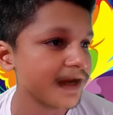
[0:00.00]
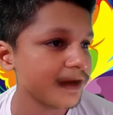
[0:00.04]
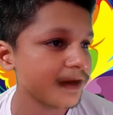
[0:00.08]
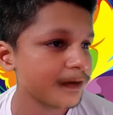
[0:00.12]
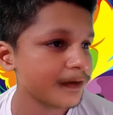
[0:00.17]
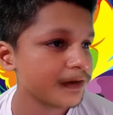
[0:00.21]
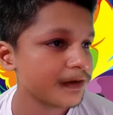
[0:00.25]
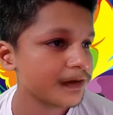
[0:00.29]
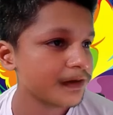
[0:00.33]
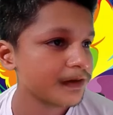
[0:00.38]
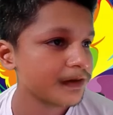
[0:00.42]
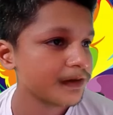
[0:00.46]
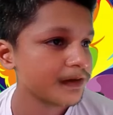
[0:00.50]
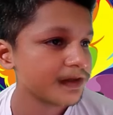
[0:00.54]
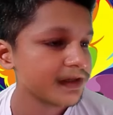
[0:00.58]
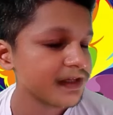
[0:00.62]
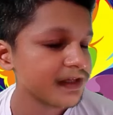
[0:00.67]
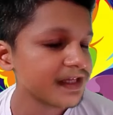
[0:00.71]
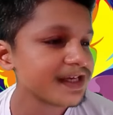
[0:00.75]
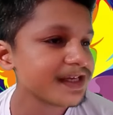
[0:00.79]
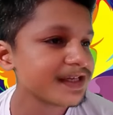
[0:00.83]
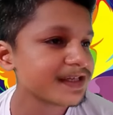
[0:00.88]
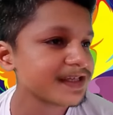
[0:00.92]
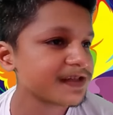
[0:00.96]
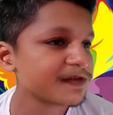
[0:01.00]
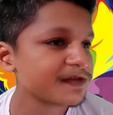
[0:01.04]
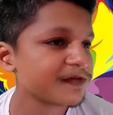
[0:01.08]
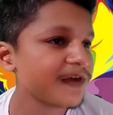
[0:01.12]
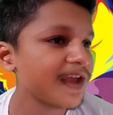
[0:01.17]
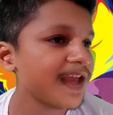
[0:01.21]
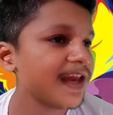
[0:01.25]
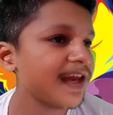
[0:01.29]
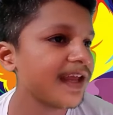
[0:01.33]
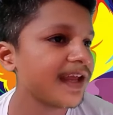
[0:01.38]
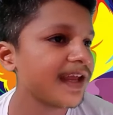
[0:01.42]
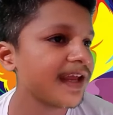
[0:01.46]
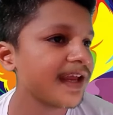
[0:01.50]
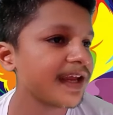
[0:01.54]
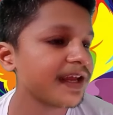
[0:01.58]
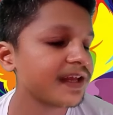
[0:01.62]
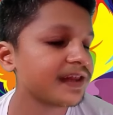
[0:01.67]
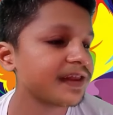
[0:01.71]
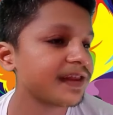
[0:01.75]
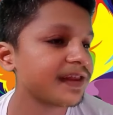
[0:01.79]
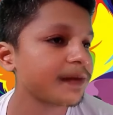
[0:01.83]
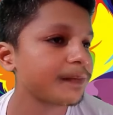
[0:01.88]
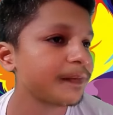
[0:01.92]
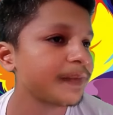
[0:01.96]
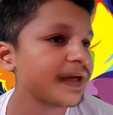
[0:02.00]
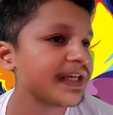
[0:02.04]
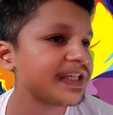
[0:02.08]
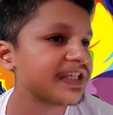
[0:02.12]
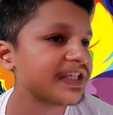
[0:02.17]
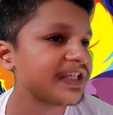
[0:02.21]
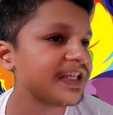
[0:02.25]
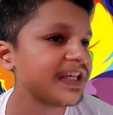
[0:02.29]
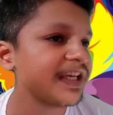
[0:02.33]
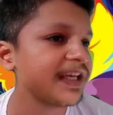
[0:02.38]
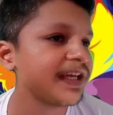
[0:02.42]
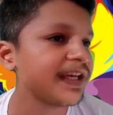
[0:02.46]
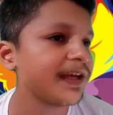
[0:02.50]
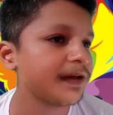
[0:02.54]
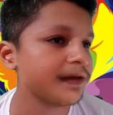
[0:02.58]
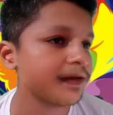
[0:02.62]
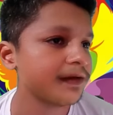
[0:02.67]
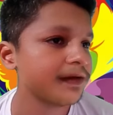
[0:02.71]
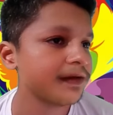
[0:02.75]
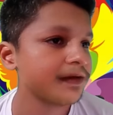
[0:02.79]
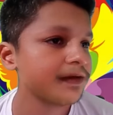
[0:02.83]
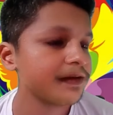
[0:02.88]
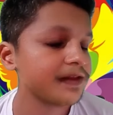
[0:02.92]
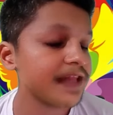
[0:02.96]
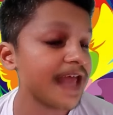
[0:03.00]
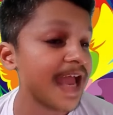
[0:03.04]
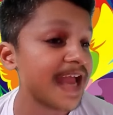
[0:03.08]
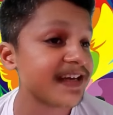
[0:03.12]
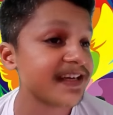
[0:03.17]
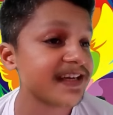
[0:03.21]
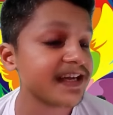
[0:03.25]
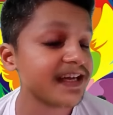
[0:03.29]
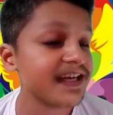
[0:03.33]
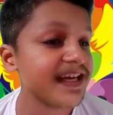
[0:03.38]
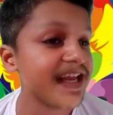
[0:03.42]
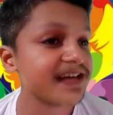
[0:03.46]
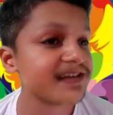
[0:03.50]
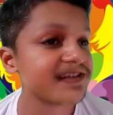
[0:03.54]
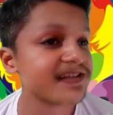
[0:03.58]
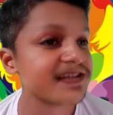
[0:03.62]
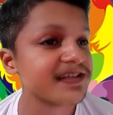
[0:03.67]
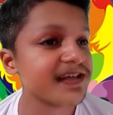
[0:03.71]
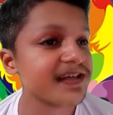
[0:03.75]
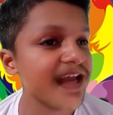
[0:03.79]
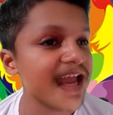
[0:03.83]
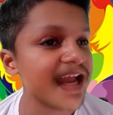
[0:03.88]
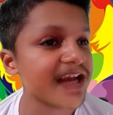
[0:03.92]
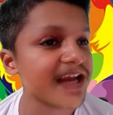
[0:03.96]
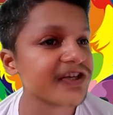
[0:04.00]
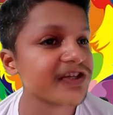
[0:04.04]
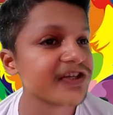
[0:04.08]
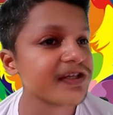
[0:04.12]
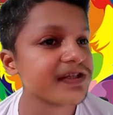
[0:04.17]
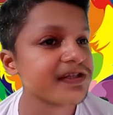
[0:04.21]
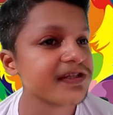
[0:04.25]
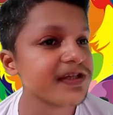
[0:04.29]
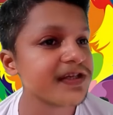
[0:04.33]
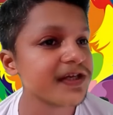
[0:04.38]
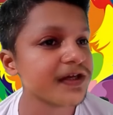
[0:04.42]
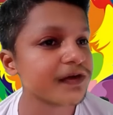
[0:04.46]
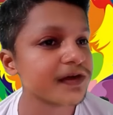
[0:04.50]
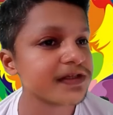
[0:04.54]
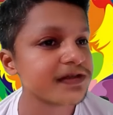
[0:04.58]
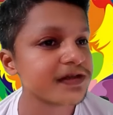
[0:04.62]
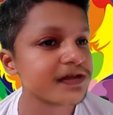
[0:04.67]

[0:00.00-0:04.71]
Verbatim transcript: This failing in the material that connects the action sequences is